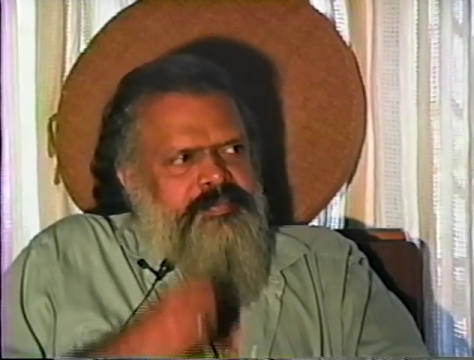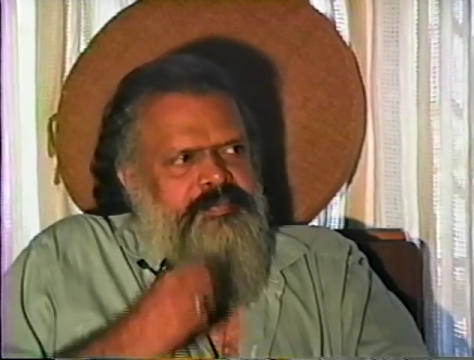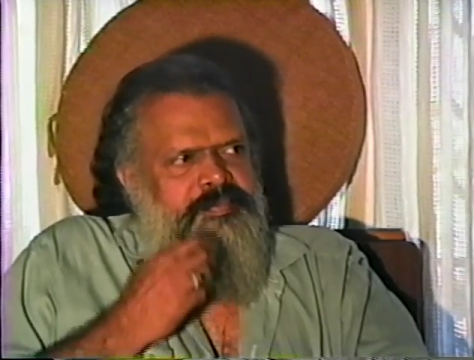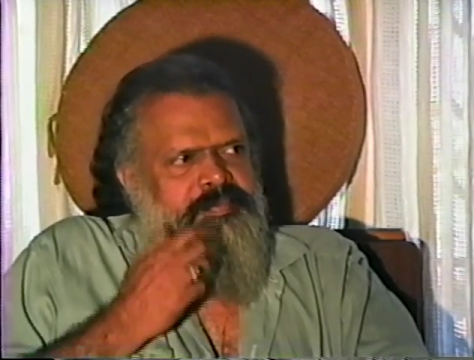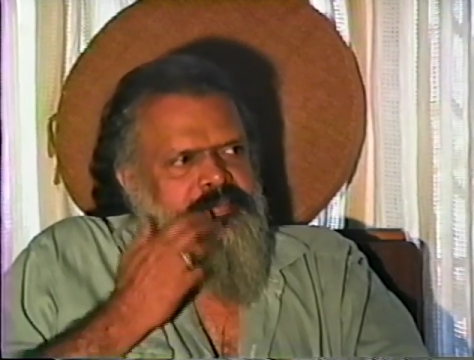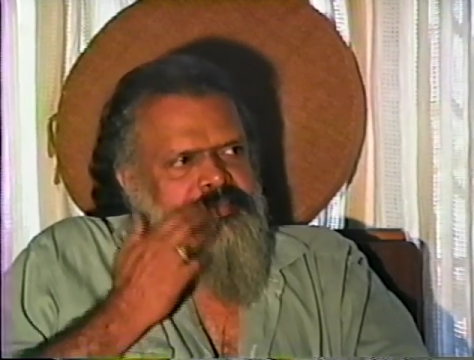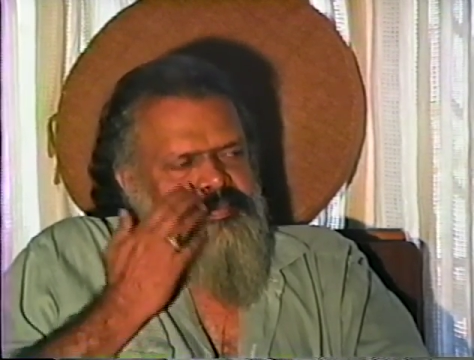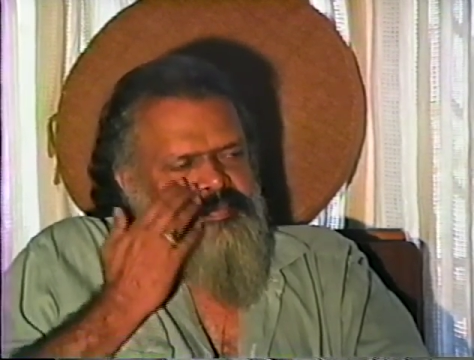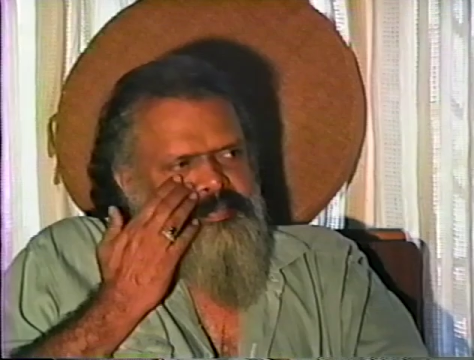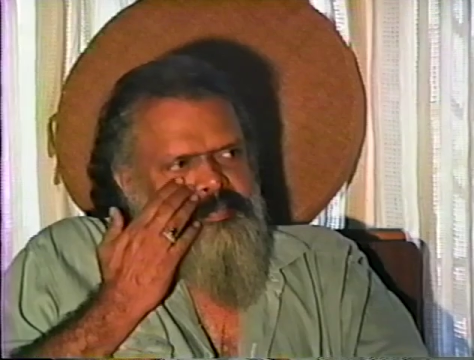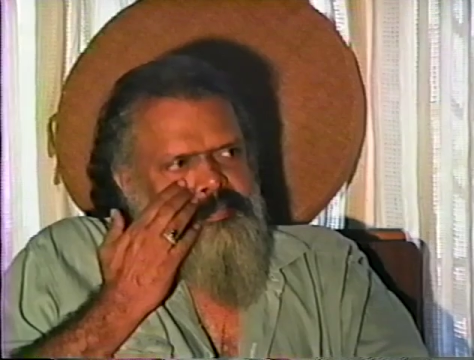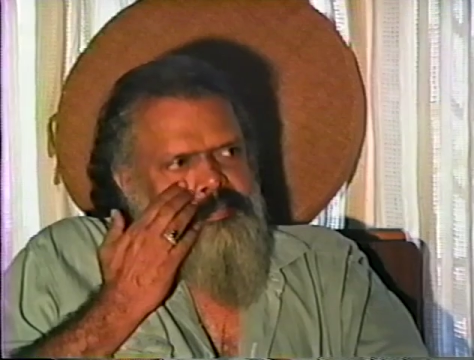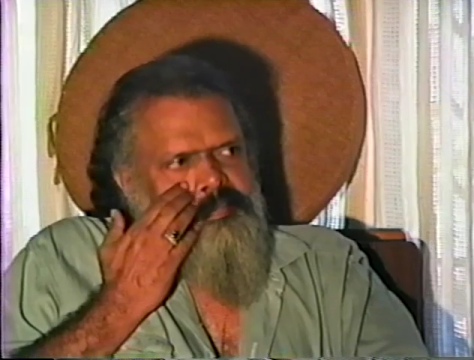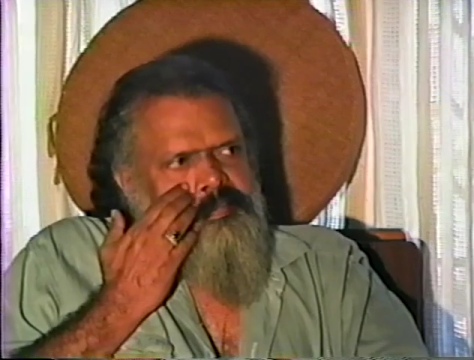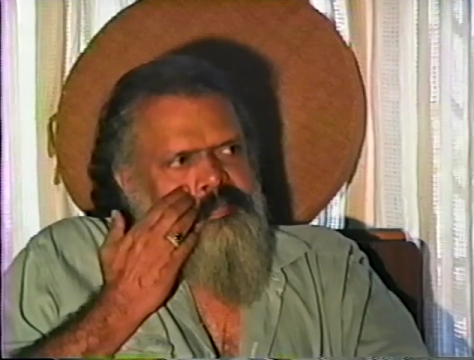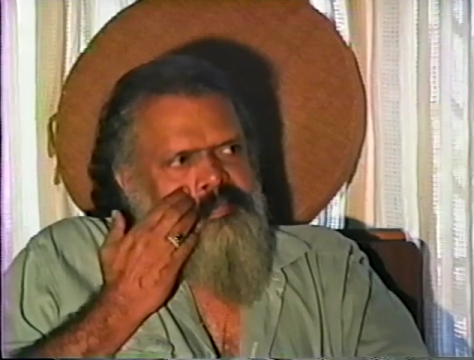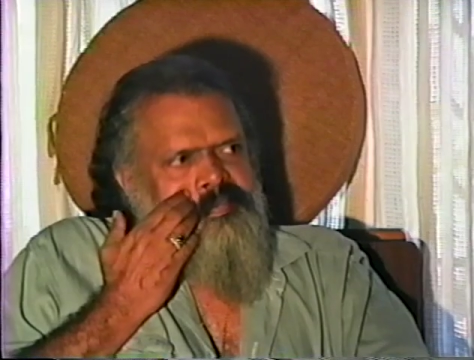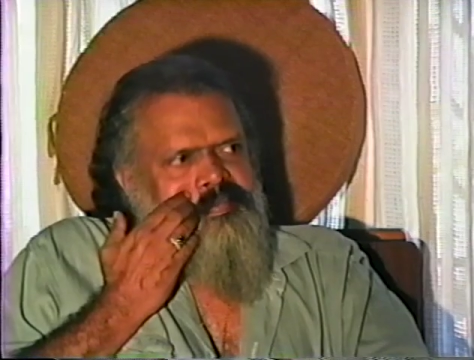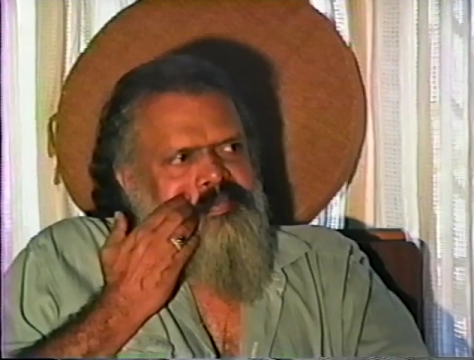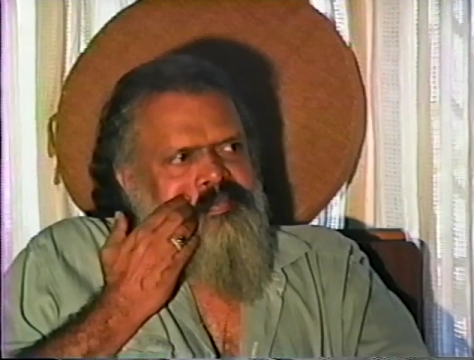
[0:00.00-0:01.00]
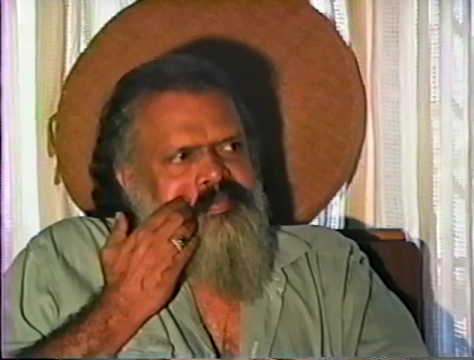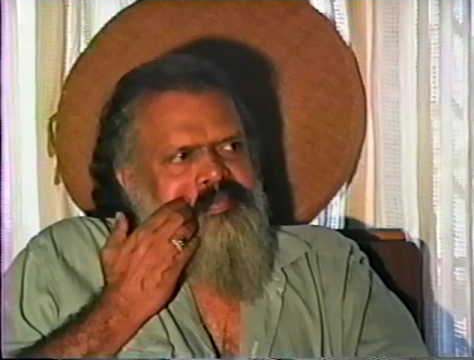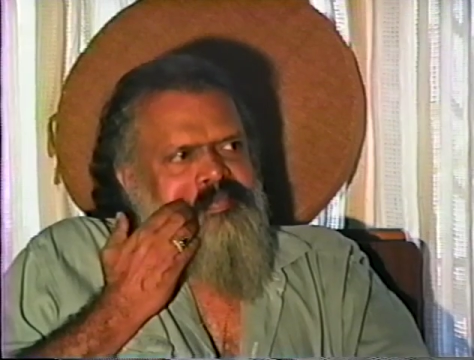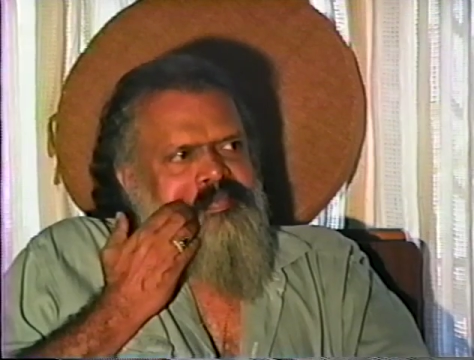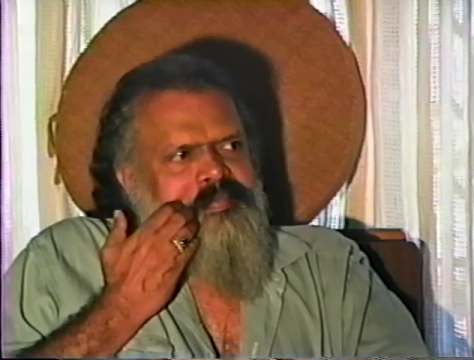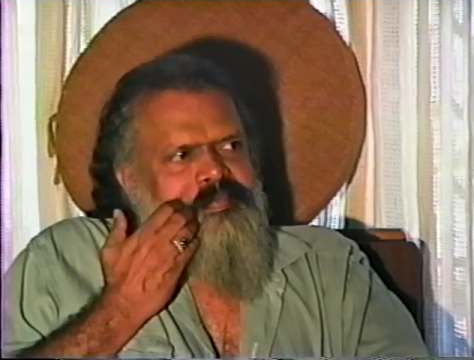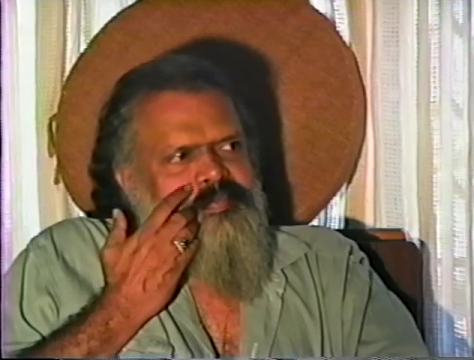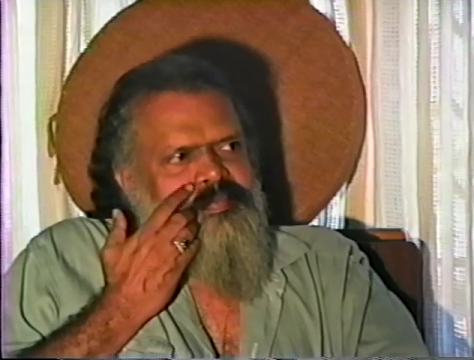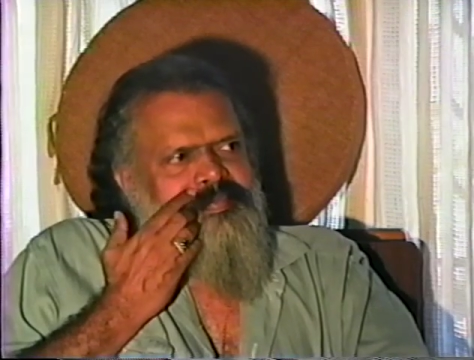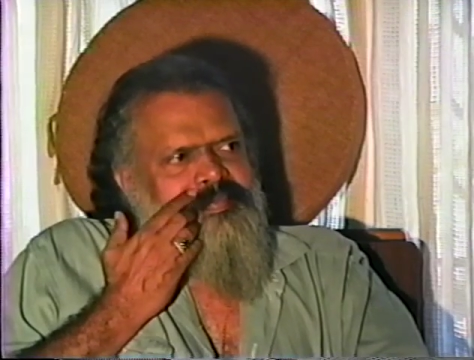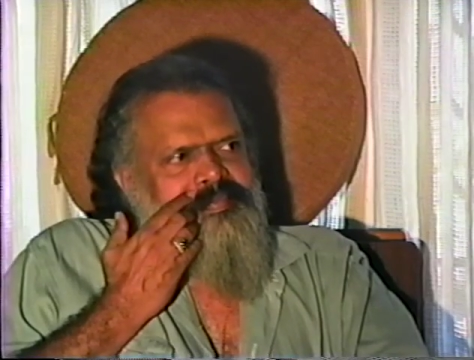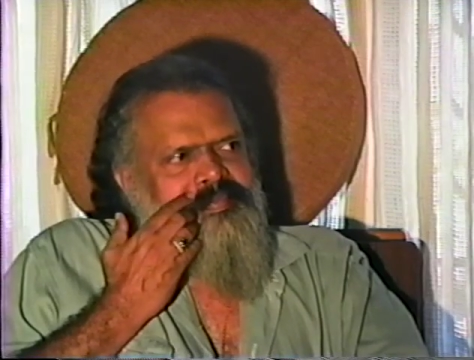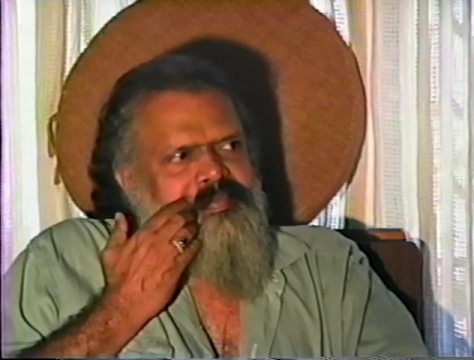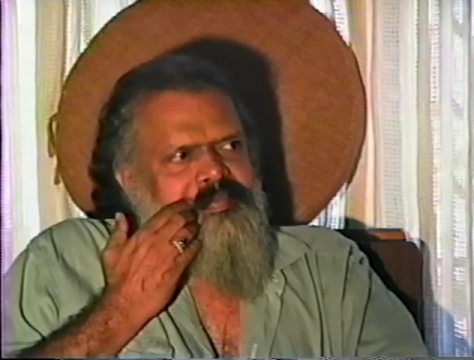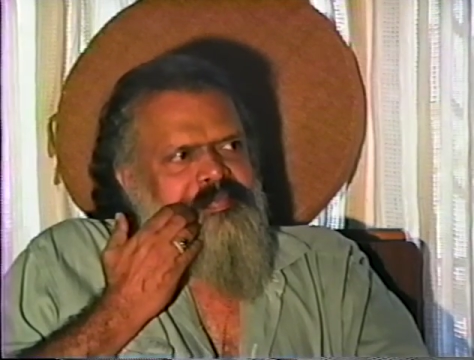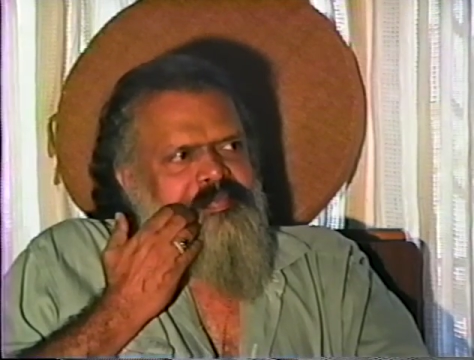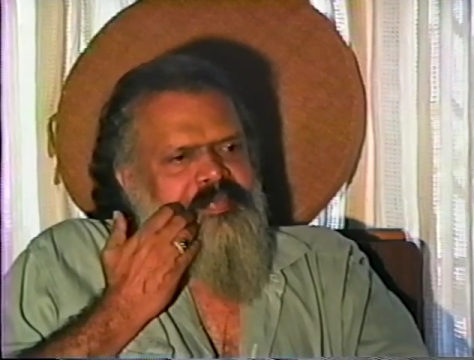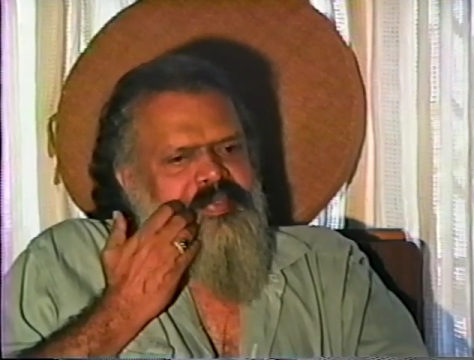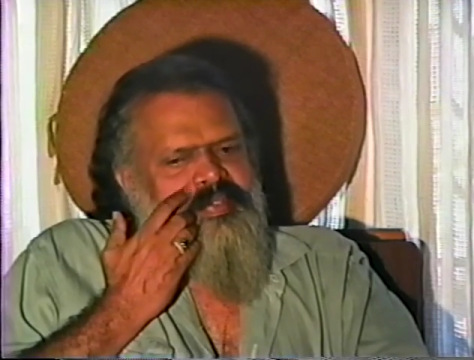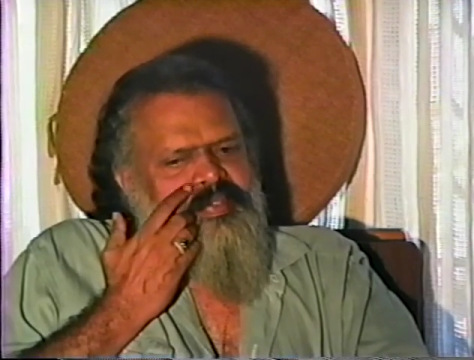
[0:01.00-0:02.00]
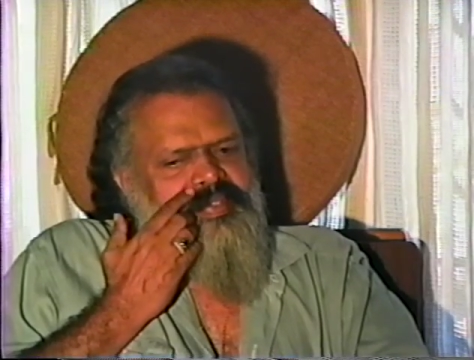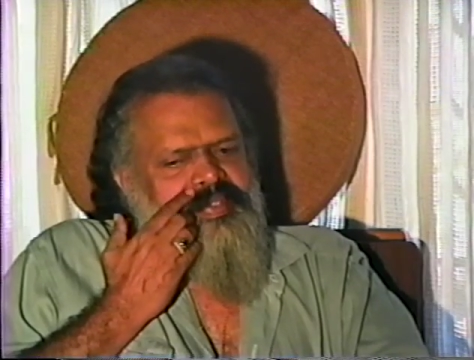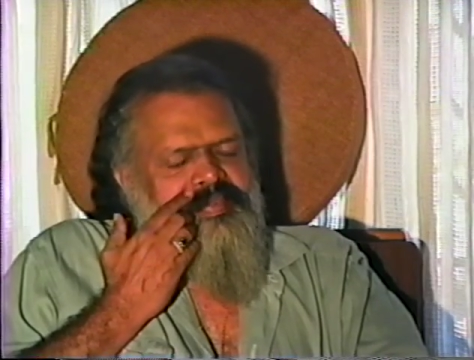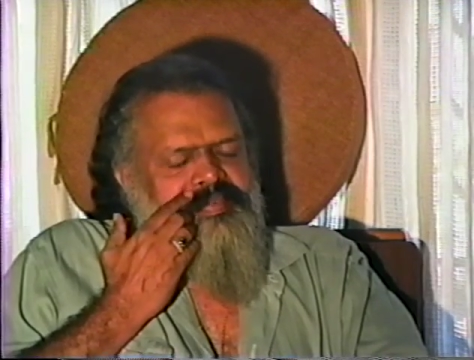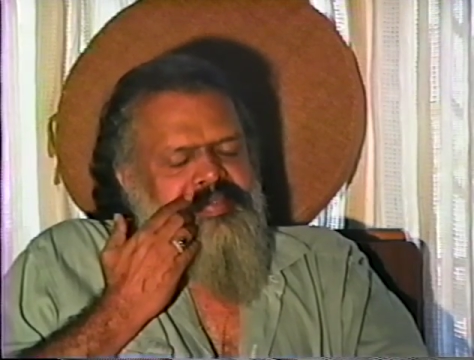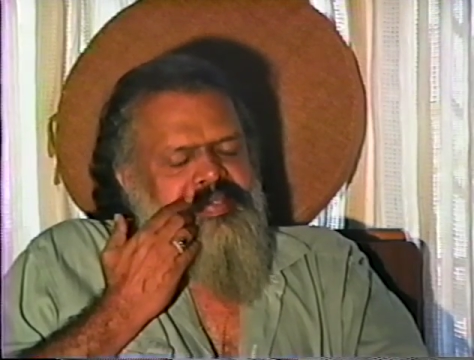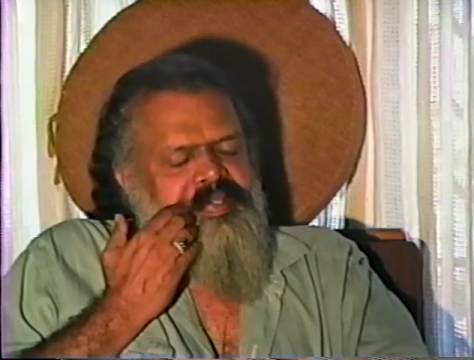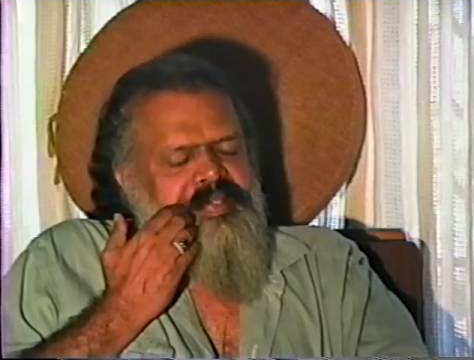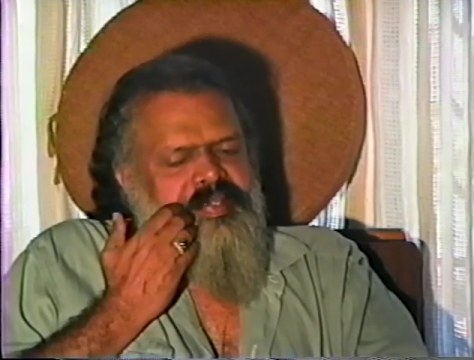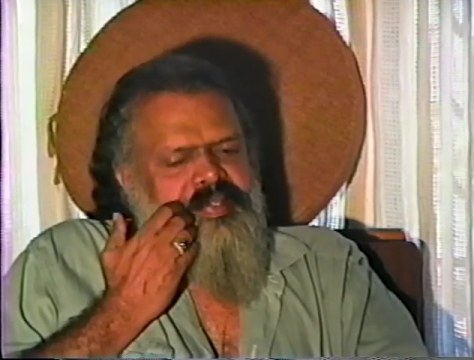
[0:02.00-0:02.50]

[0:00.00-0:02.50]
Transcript: work at every phase of it?